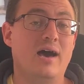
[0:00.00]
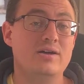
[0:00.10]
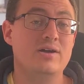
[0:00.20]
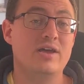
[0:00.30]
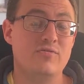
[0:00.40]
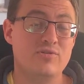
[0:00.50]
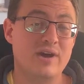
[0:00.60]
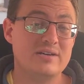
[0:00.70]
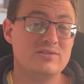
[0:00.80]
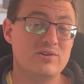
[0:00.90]
if you
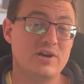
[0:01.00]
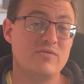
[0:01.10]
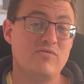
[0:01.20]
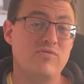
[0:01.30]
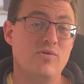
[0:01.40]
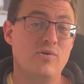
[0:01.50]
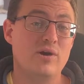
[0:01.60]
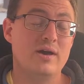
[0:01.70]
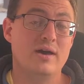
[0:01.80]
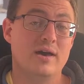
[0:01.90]
guys are looking for
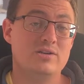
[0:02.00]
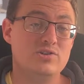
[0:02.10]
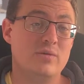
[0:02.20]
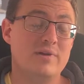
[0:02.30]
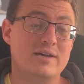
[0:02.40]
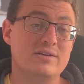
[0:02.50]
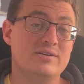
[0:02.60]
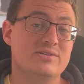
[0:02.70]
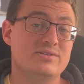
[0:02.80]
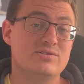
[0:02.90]
a job like
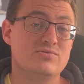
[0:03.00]
this,